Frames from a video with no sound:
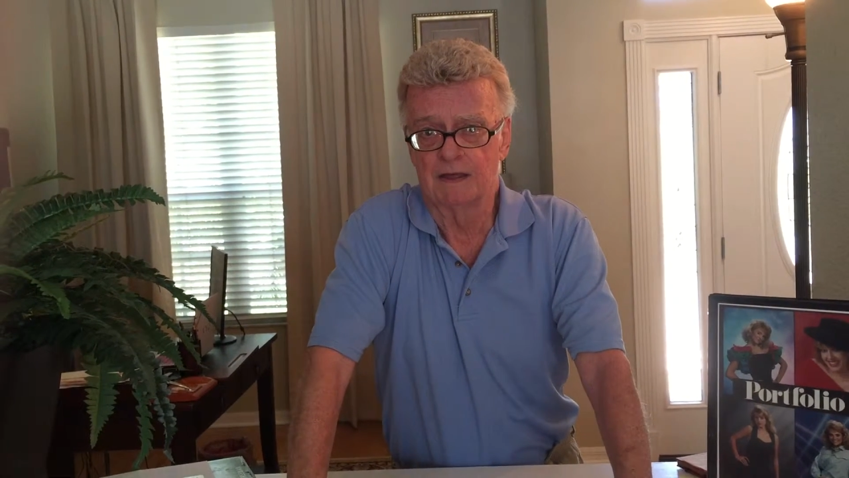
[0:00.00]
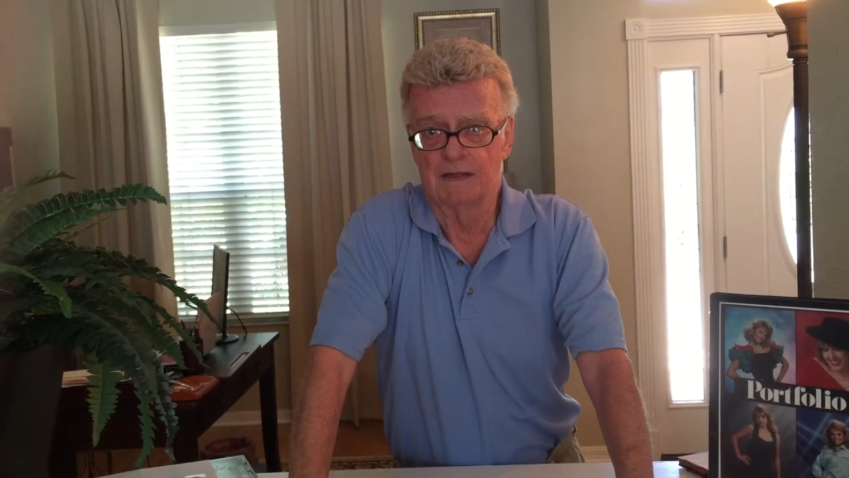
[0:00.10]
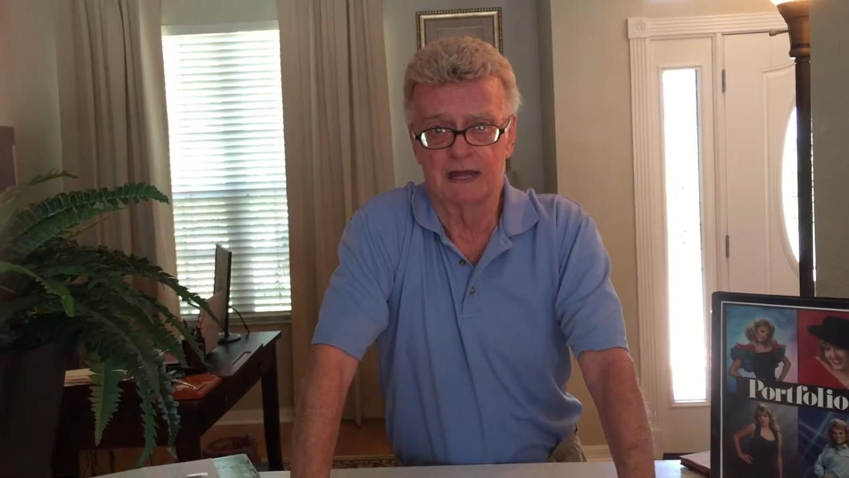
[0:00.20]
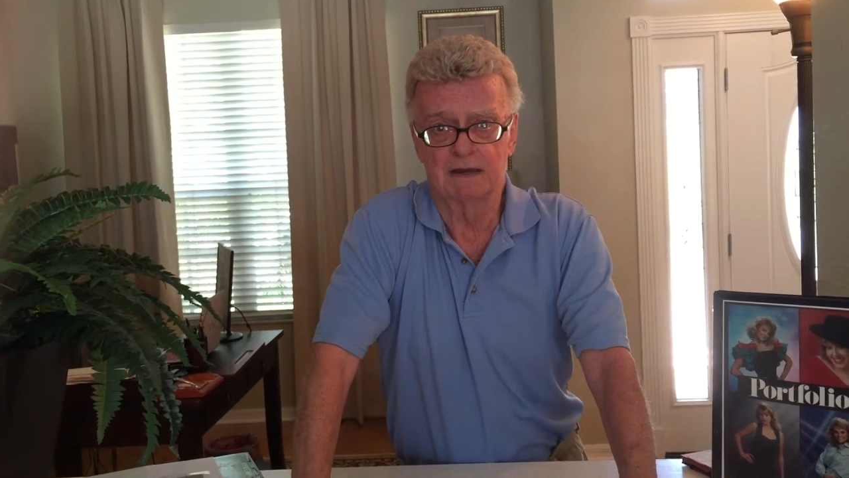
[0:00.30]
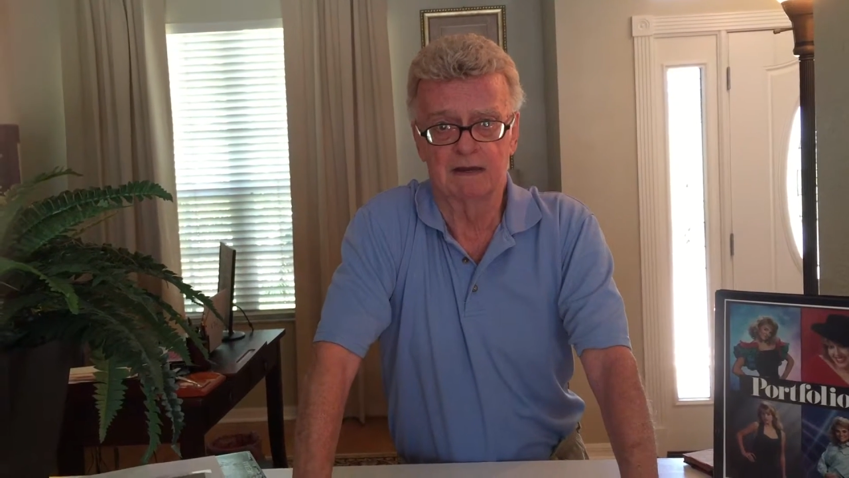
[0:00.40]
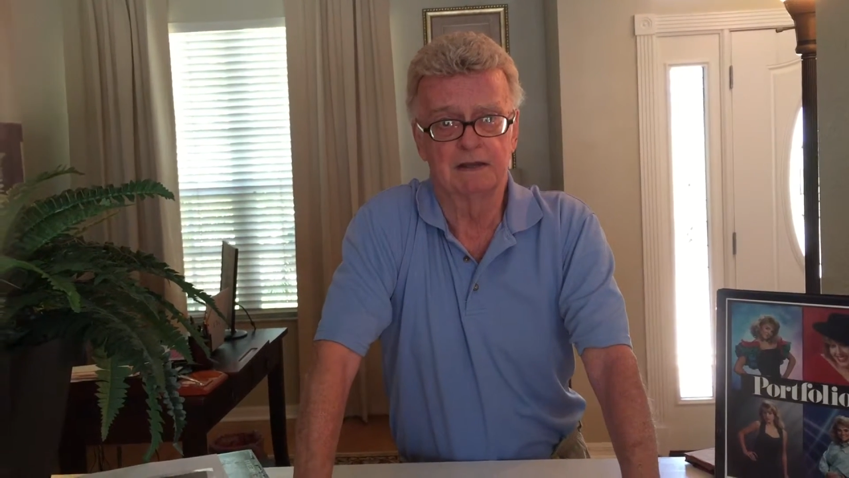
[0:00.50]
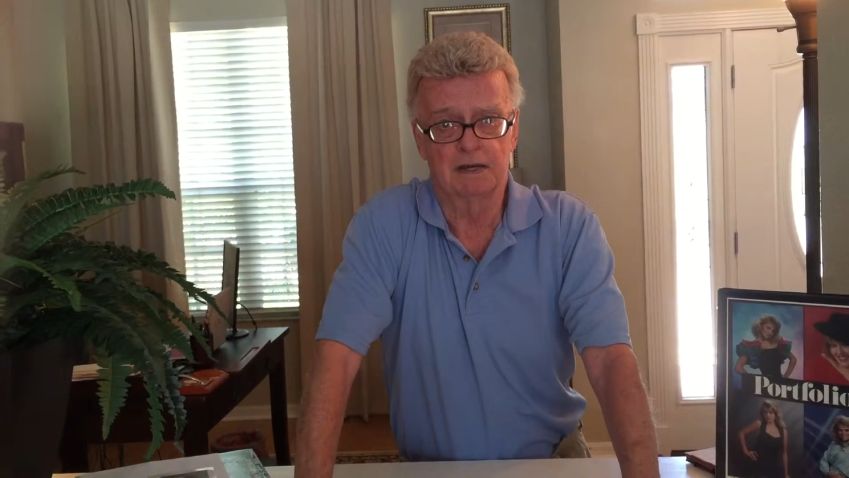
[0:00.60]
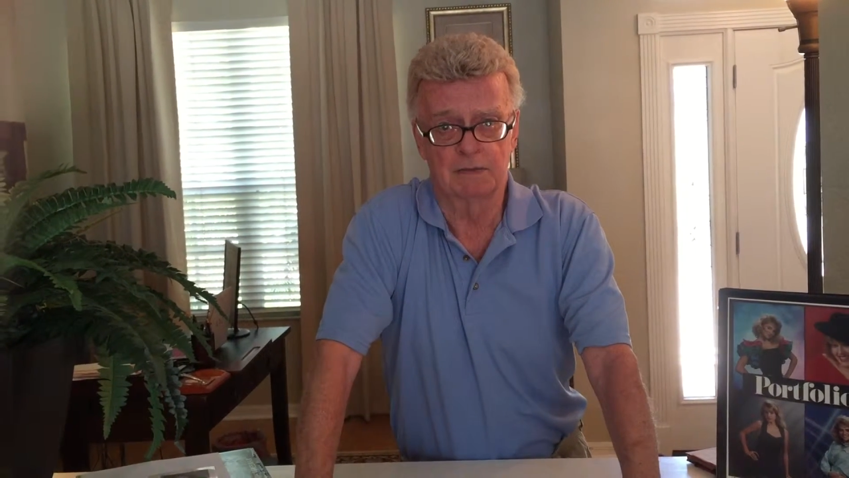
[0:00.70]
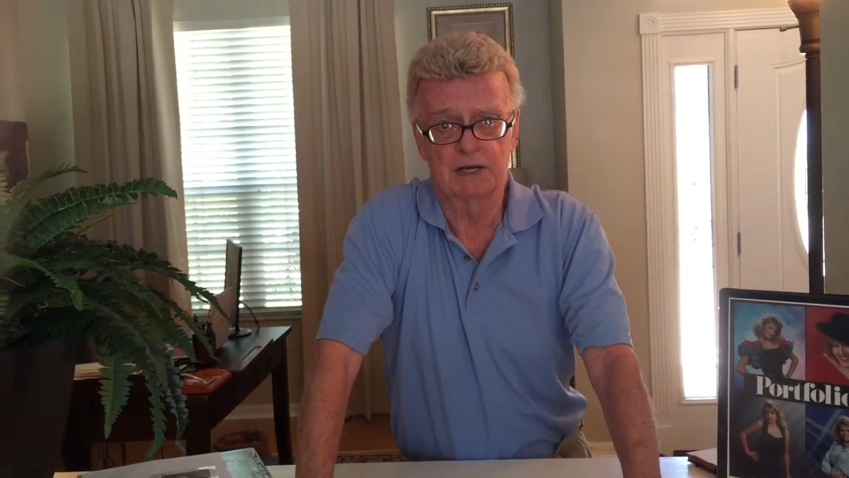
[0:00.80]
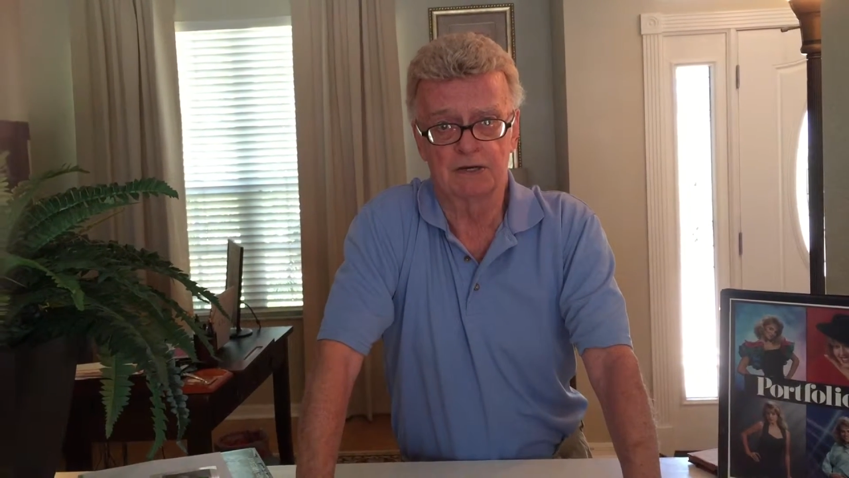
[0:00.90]
then
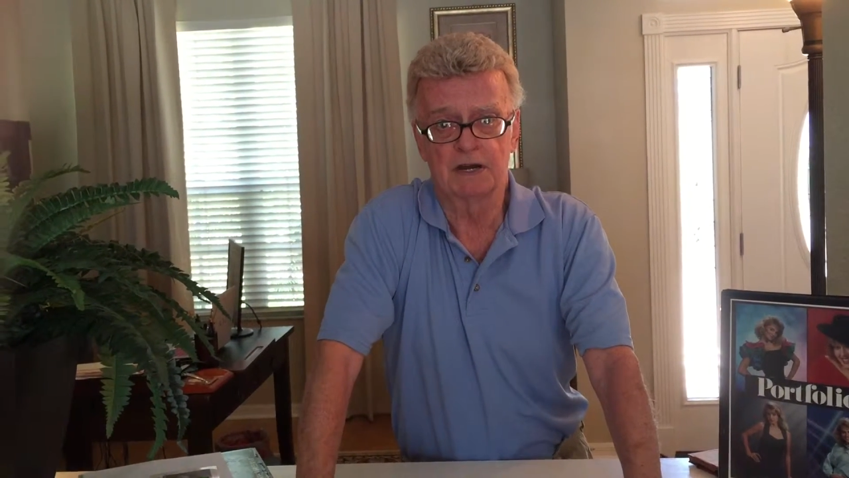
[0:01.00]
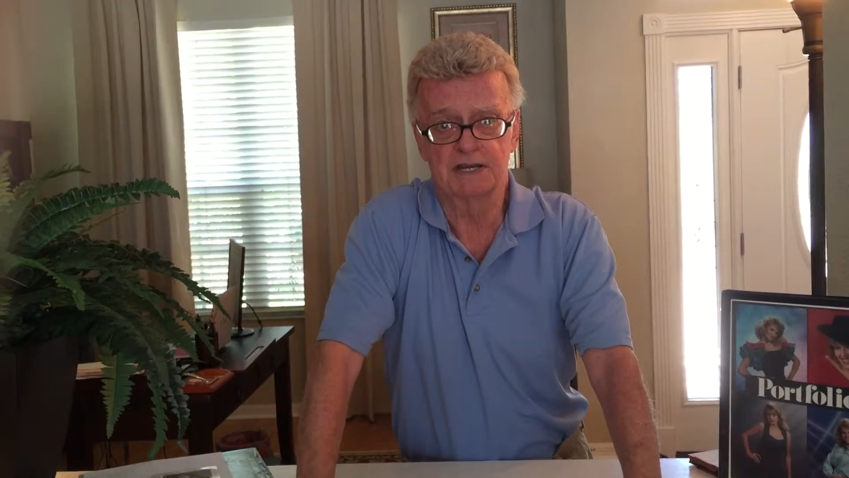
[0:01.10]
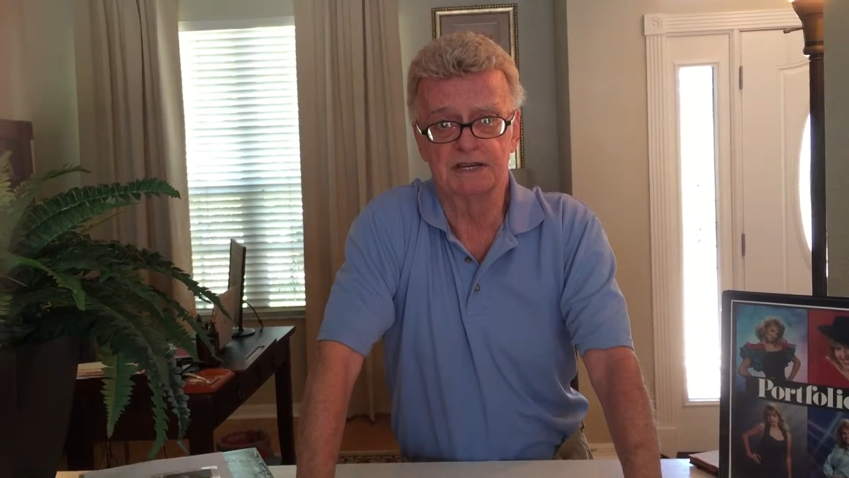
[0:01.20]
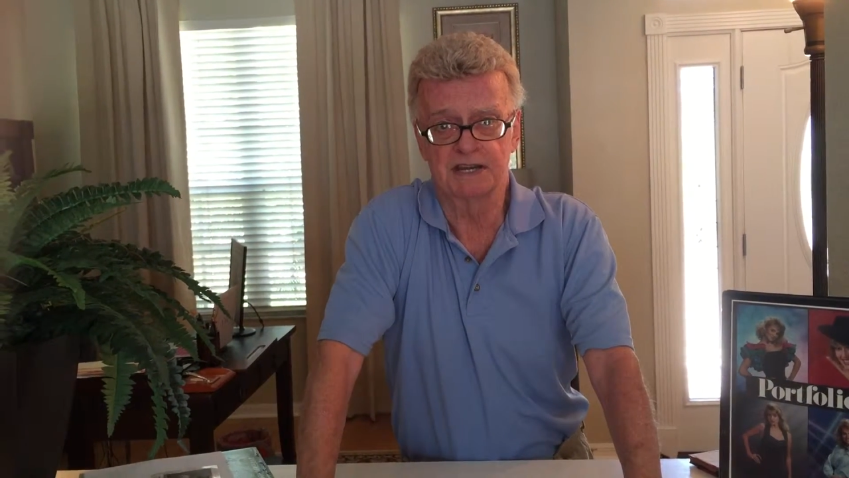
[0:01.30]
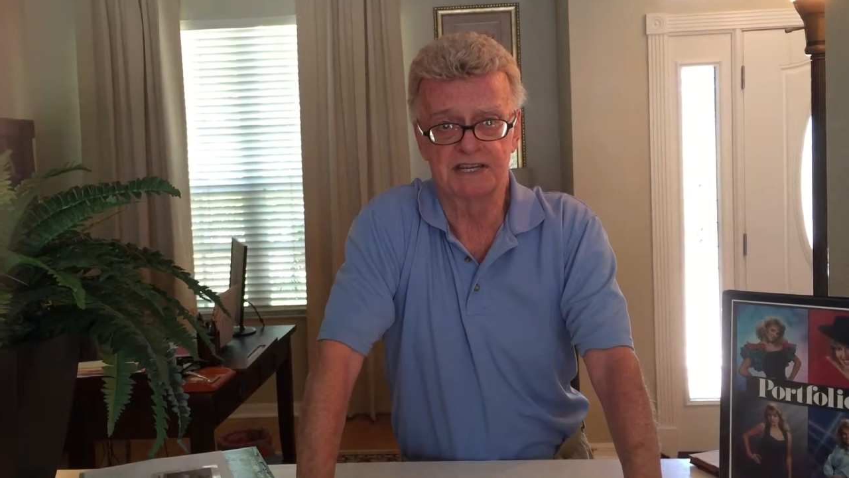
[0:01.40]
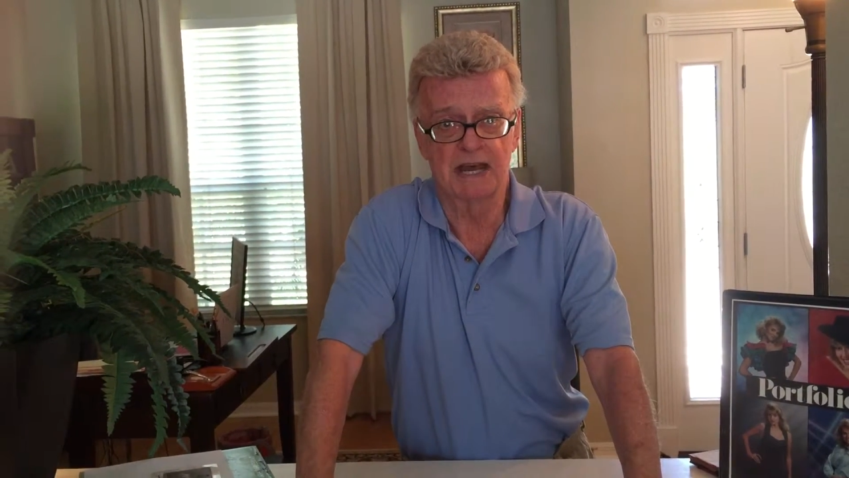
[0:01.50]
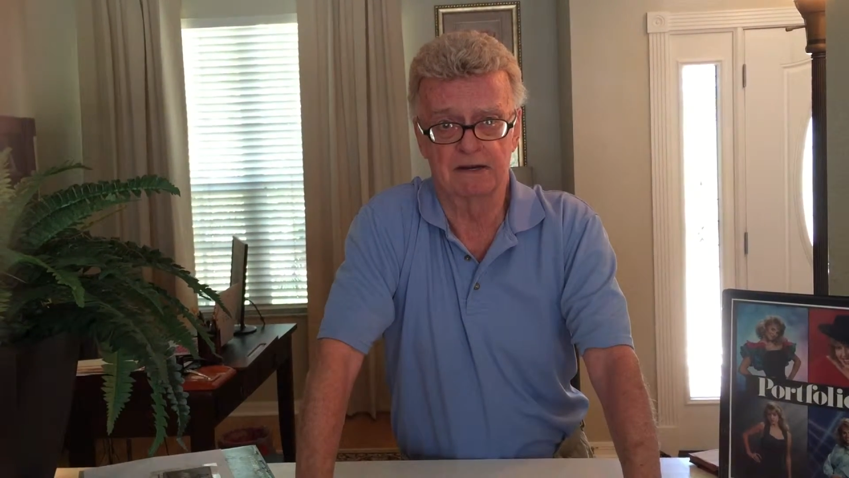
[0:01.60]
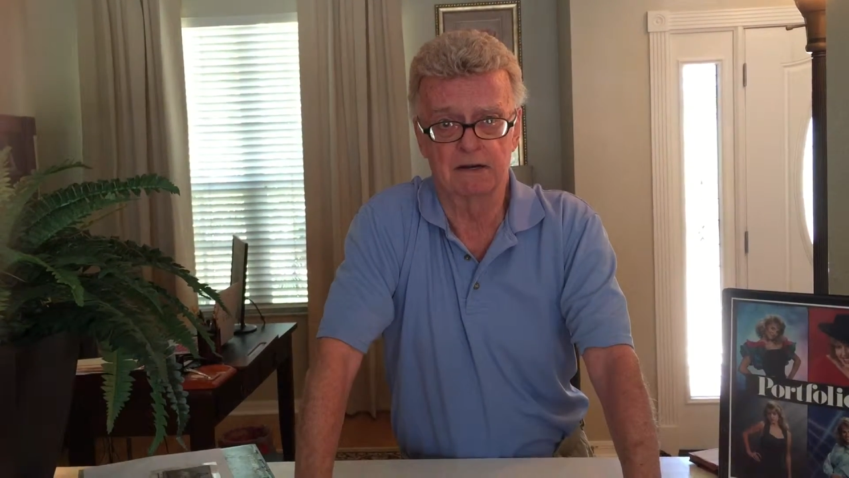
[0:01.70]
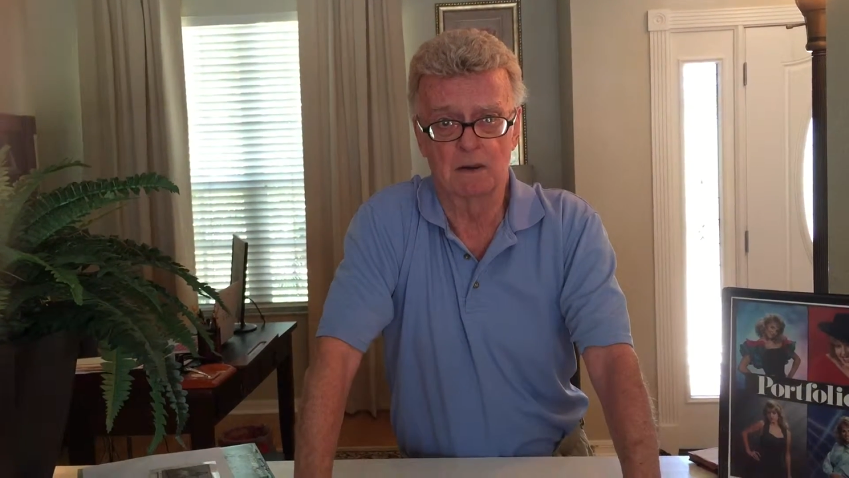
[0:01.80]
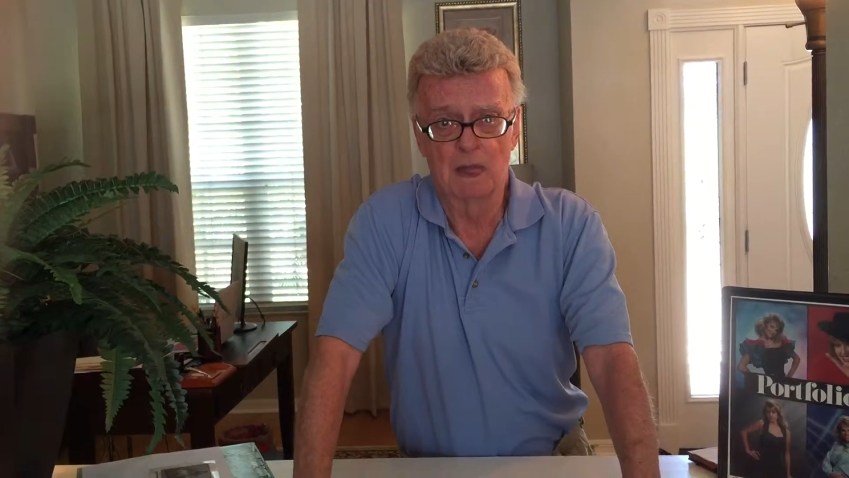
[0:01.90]
make sure it's in the
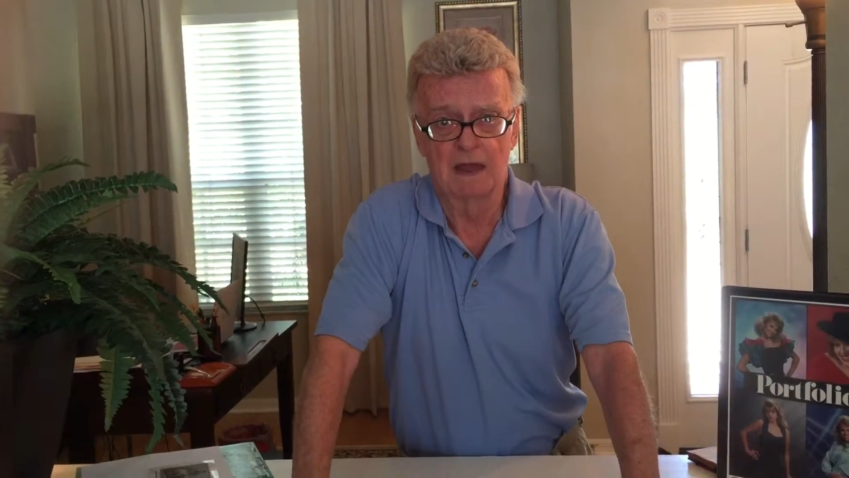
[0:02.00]
center.